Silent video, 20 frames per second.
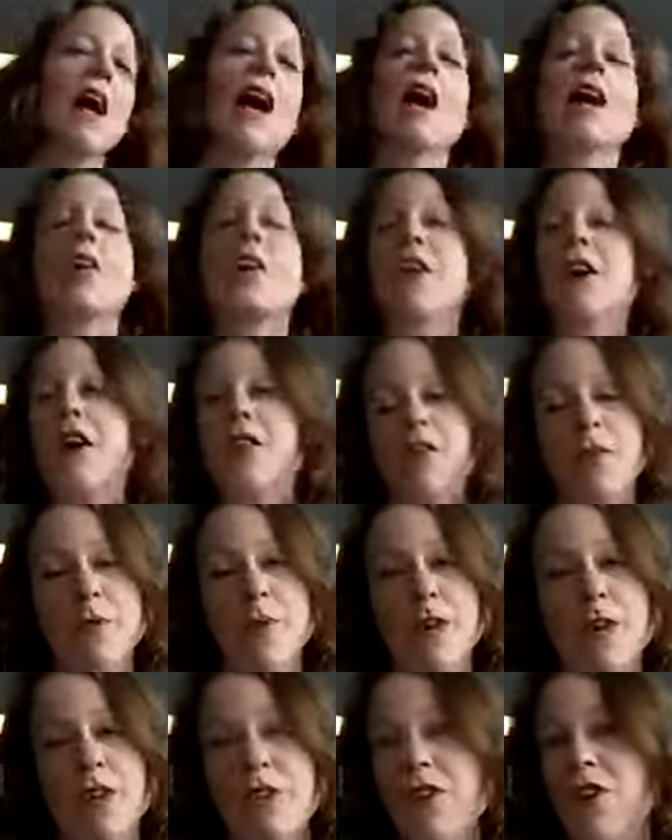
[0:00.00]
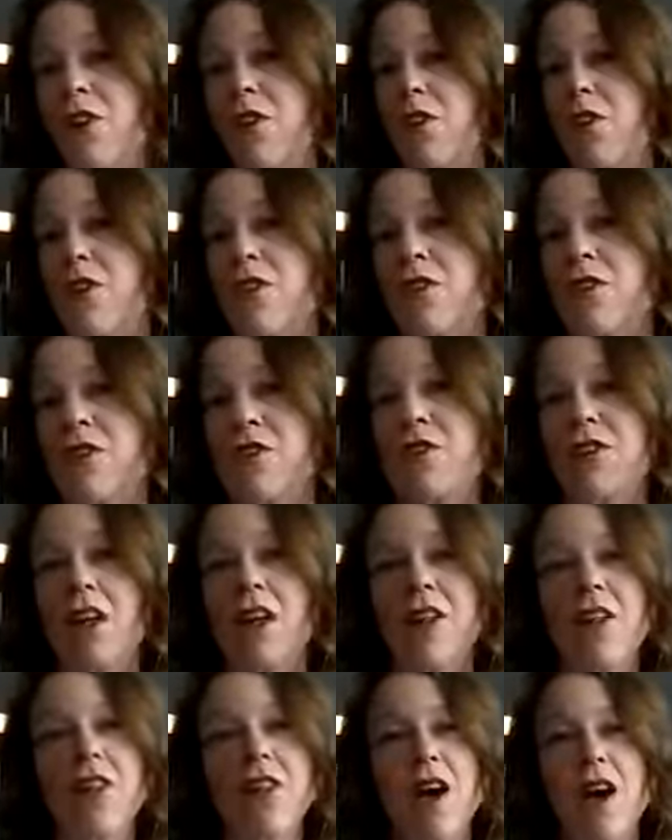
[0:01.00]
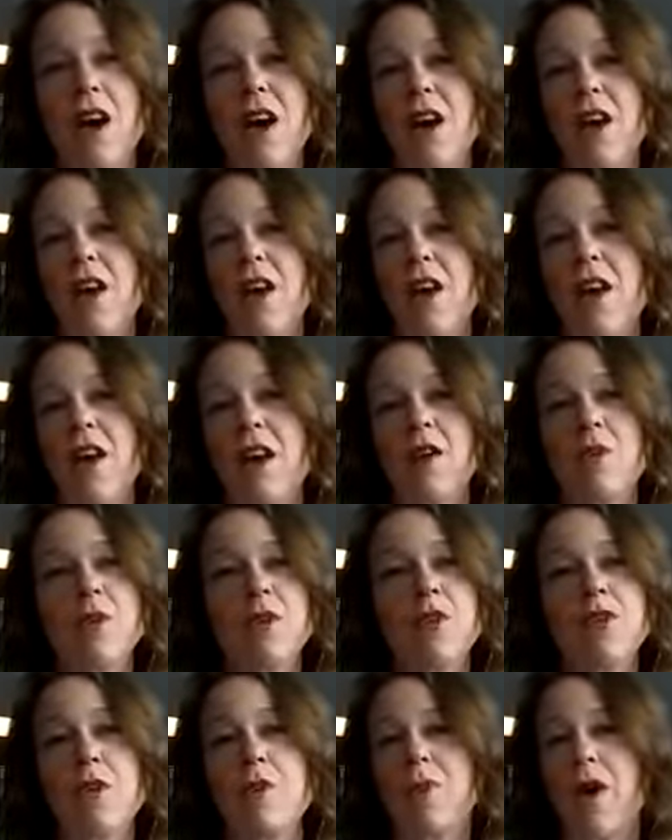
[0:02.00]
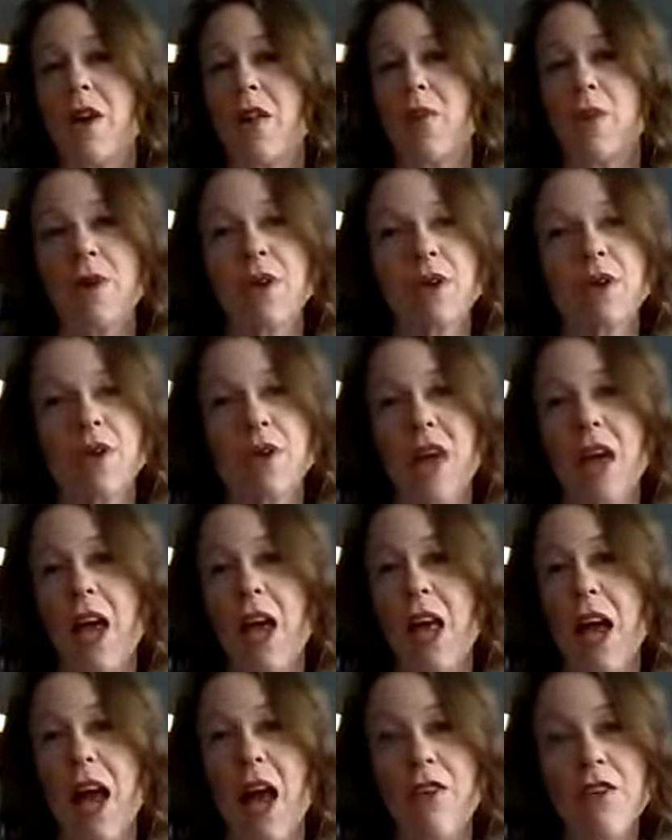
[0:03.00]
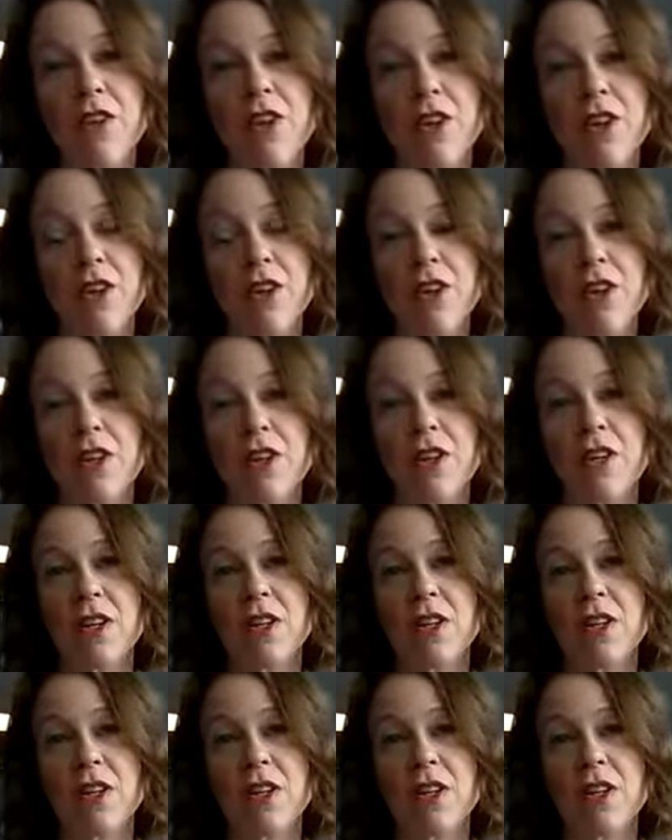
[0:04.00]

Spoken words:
another patient used and thought it was the best pillow they had ever